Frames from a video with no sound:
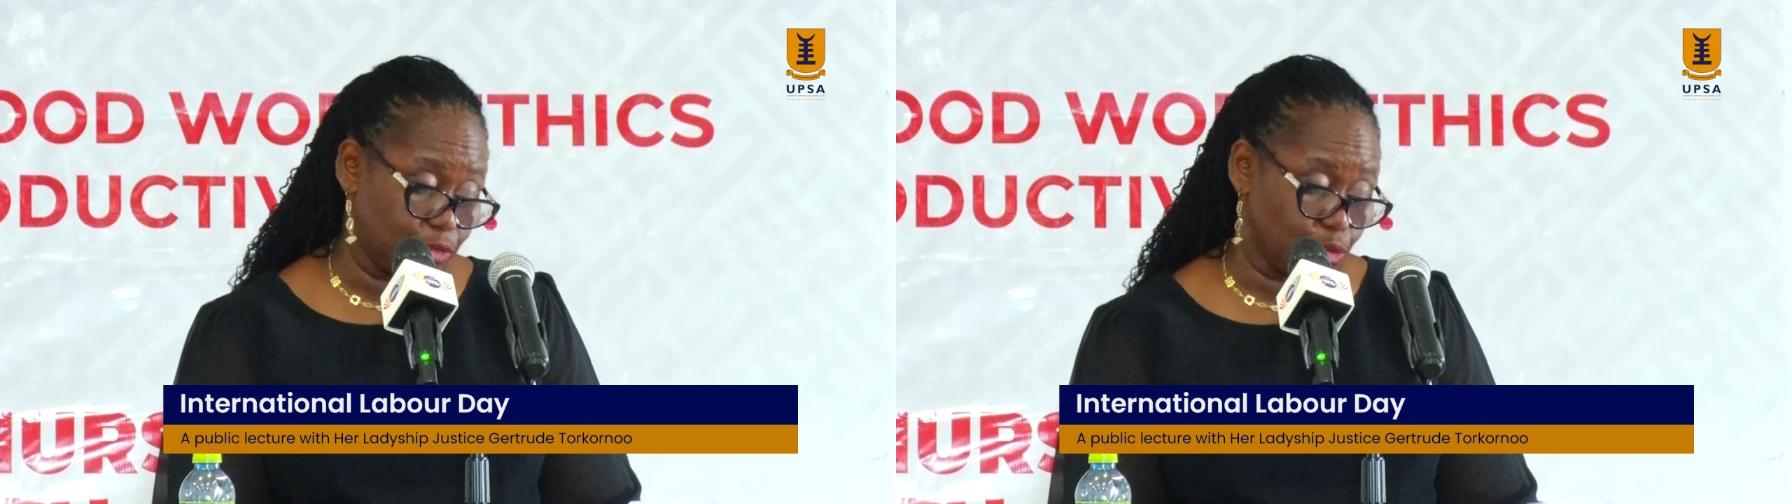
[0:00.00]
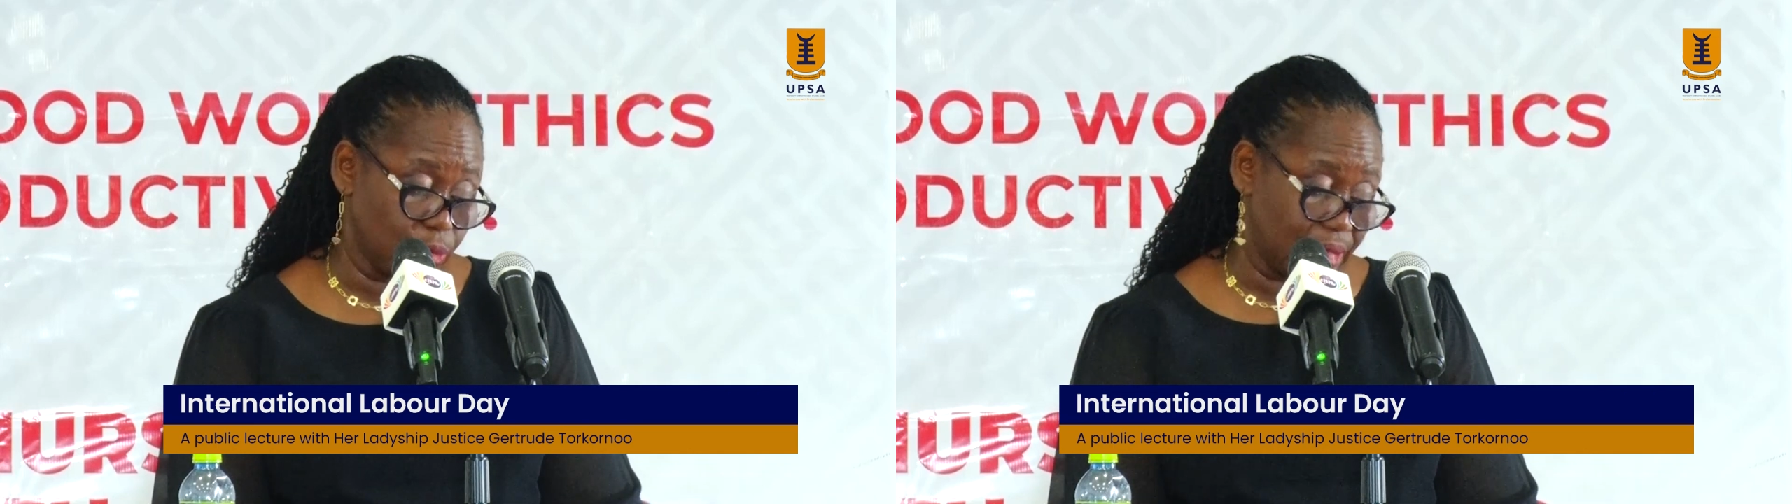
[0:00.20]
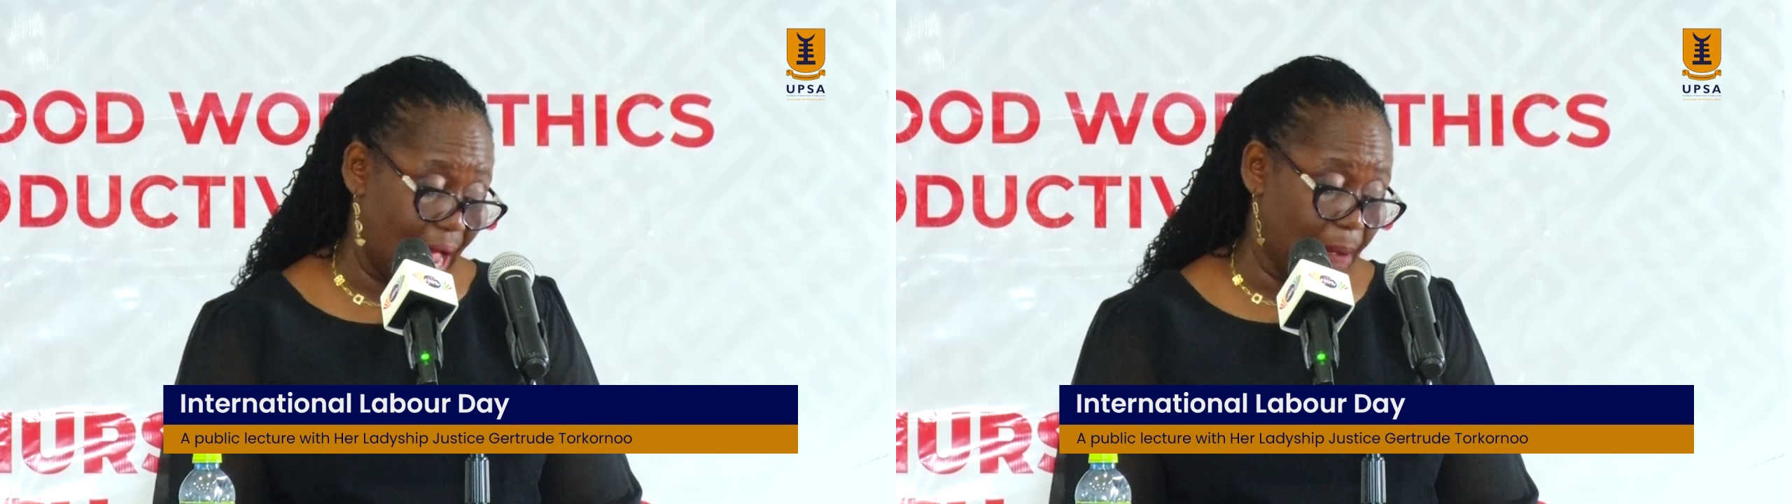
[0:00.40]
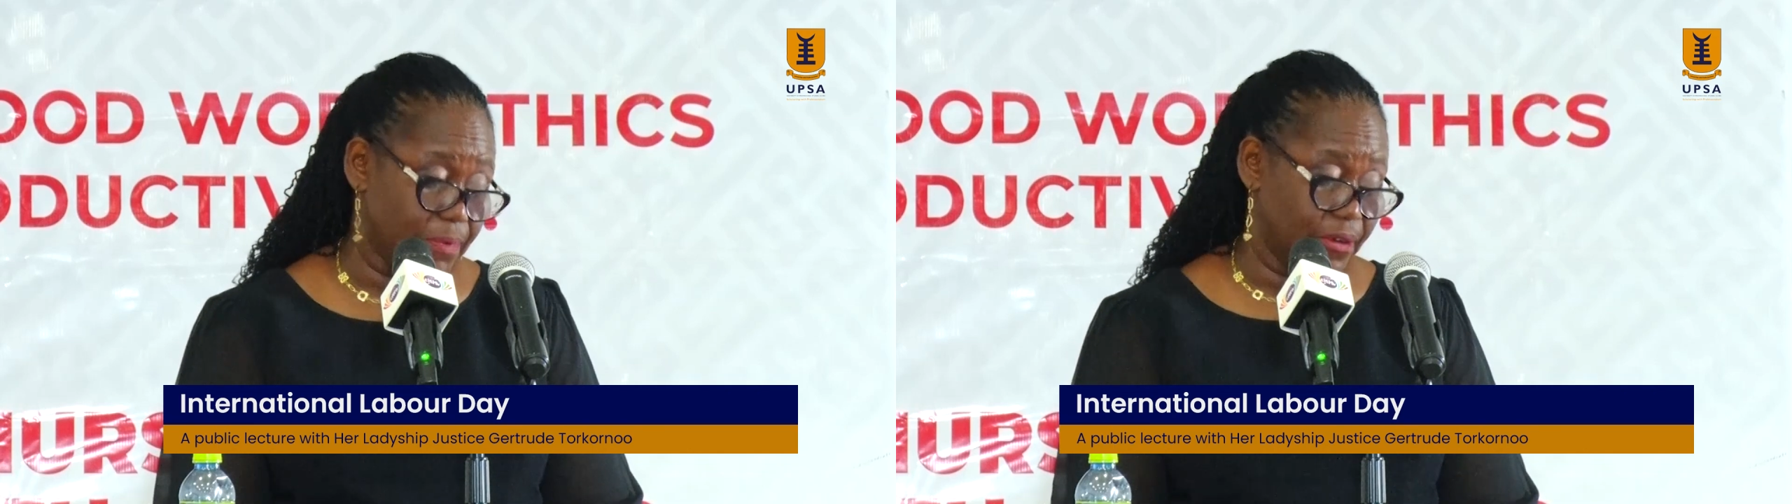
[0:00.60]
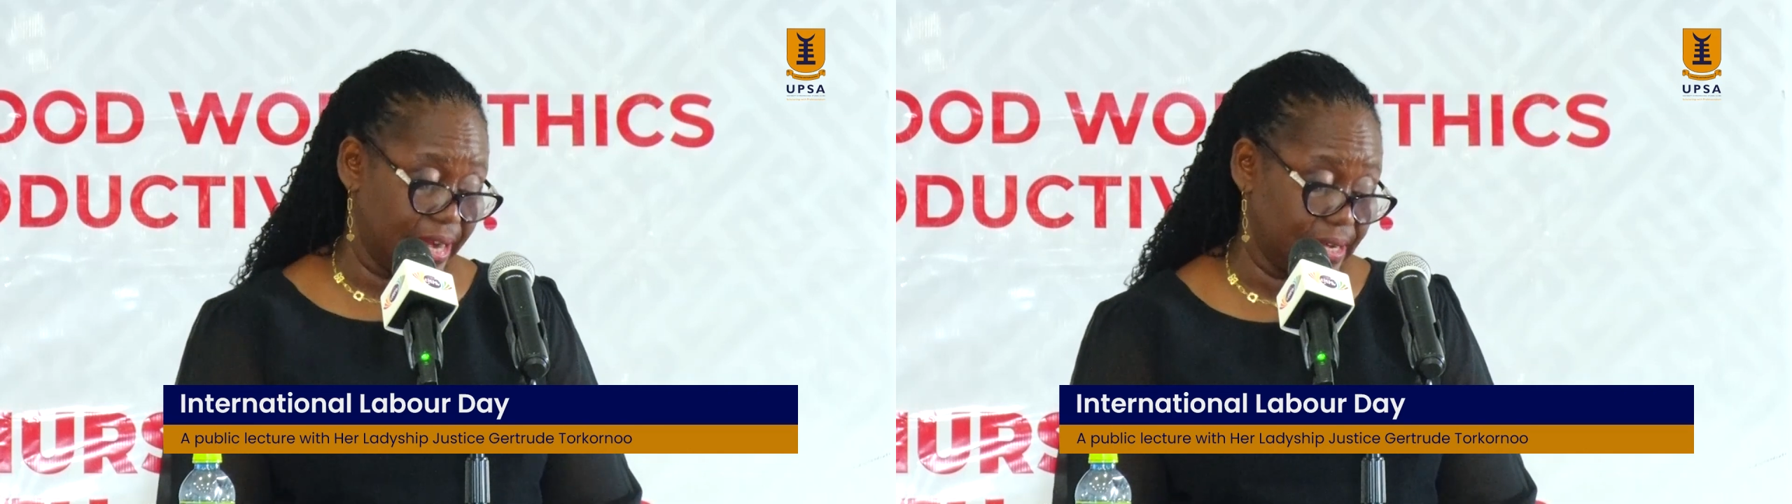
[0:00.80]
through the
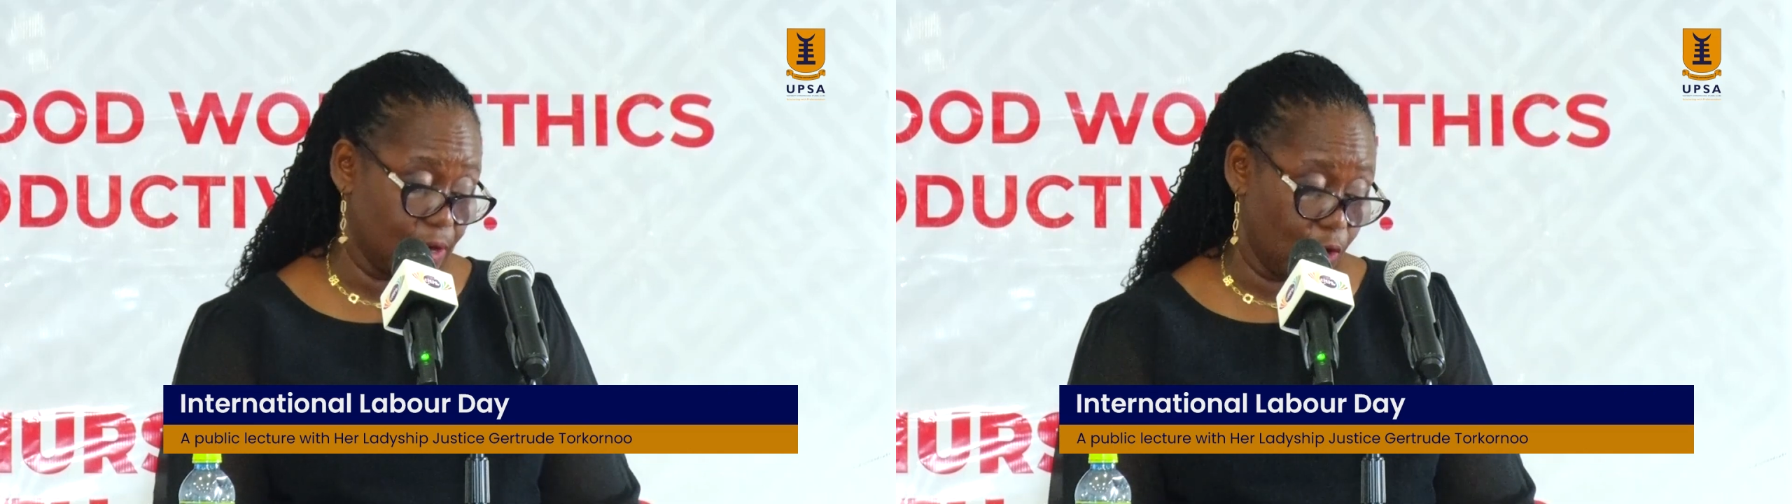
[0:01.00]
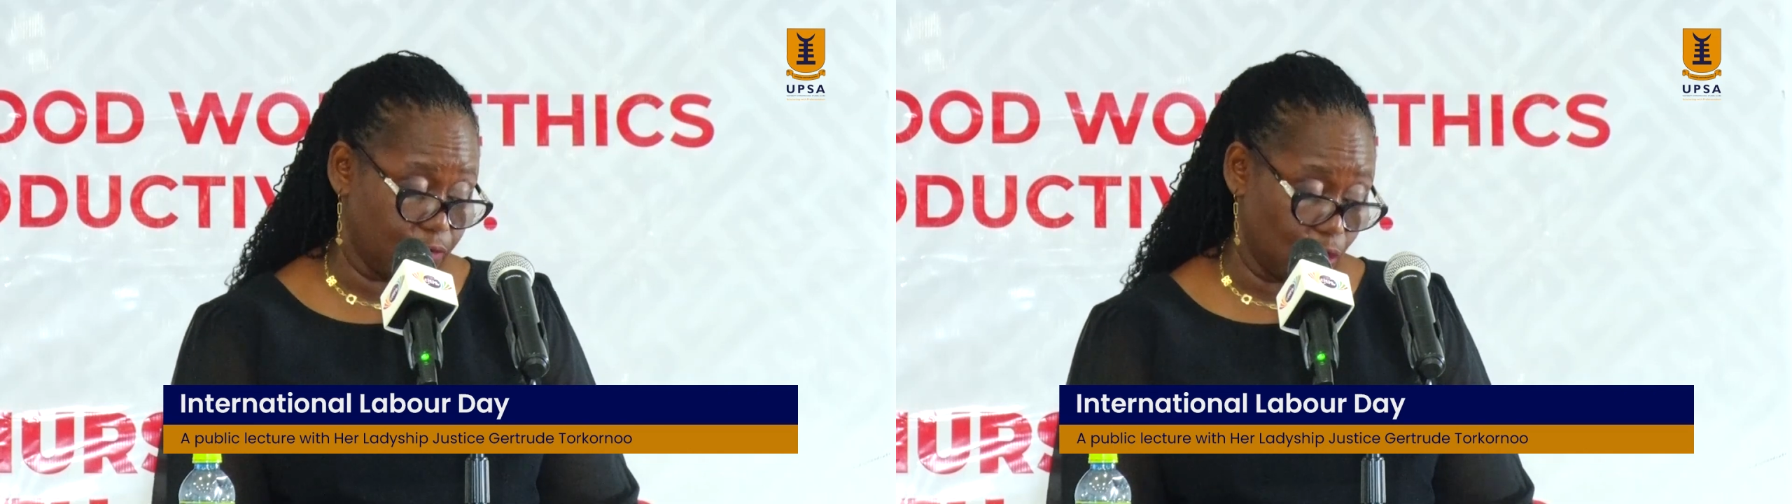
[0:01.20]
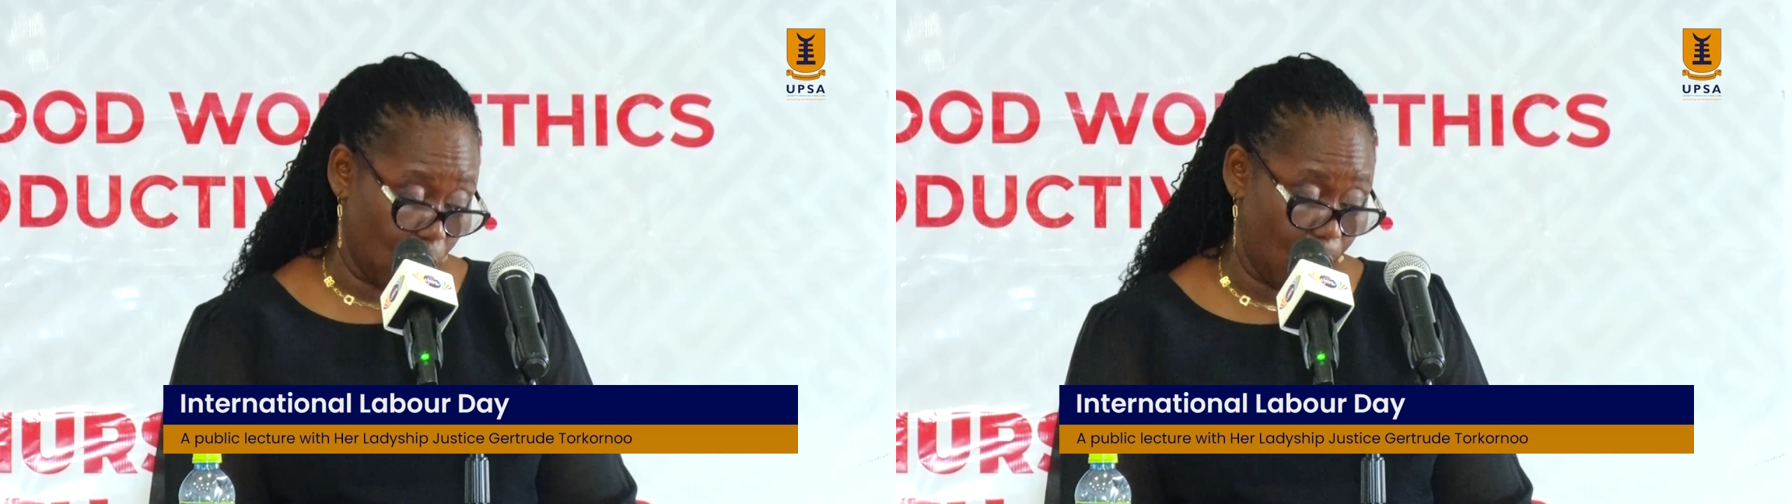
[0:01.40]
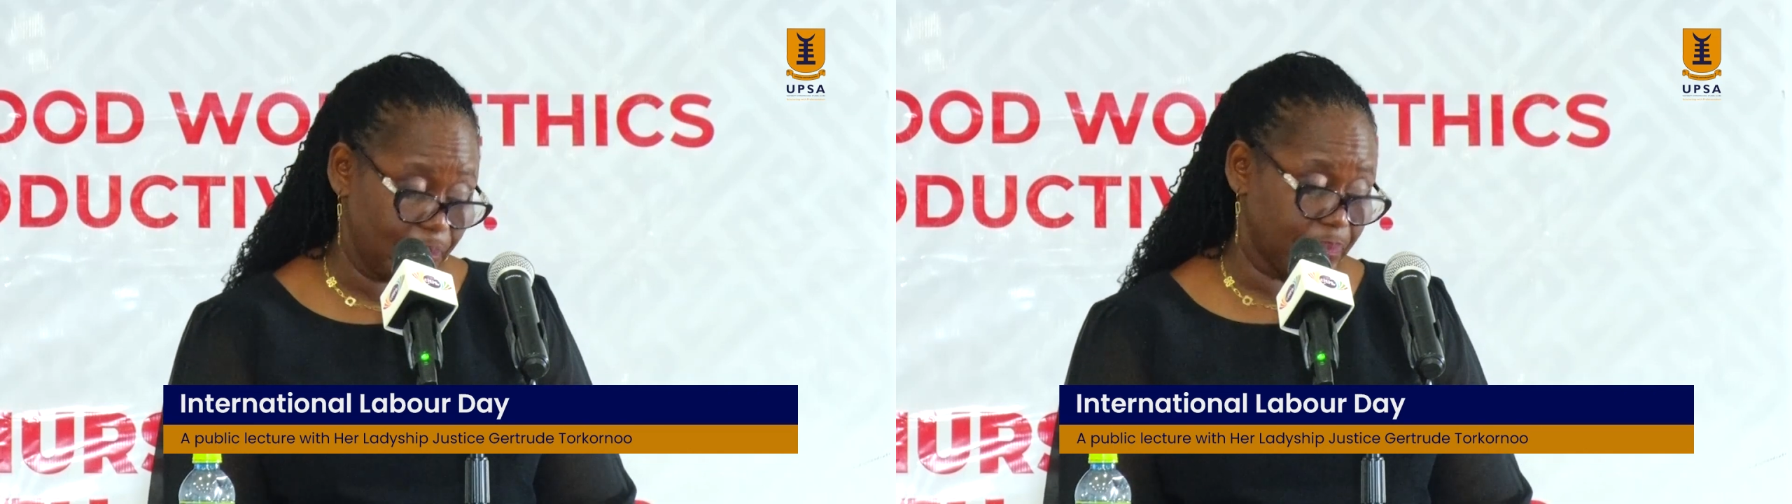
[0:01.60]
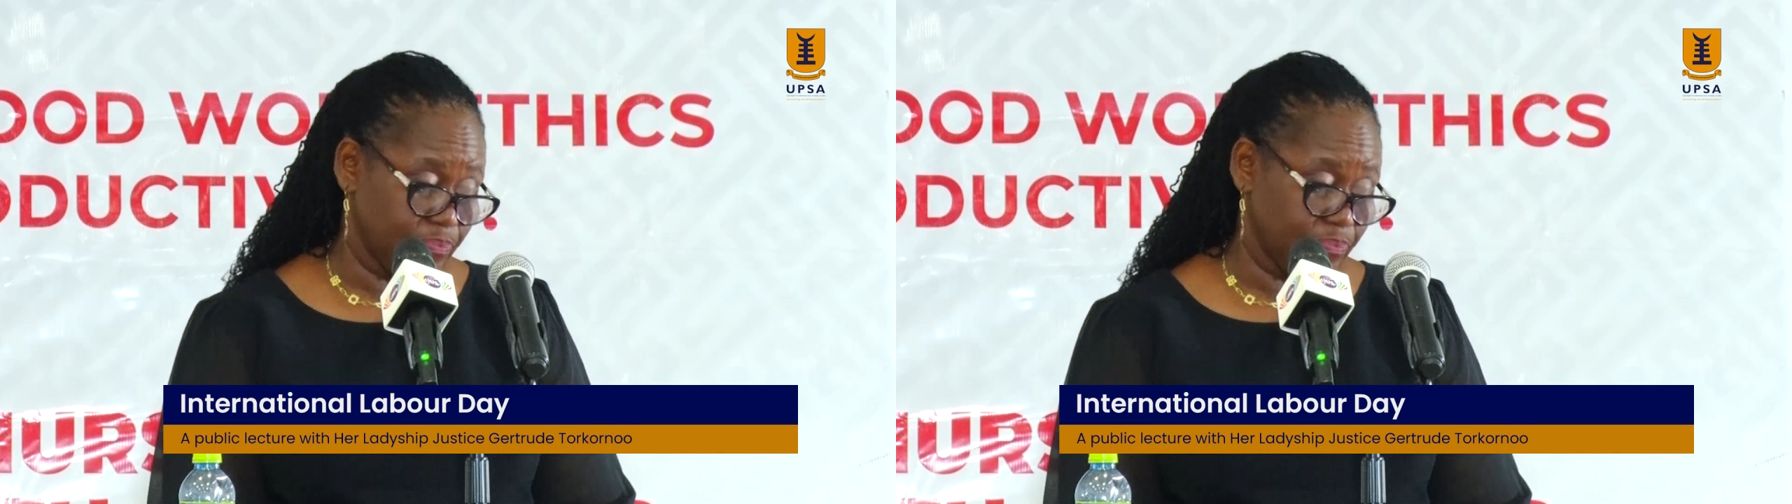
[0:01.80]
upgrading of law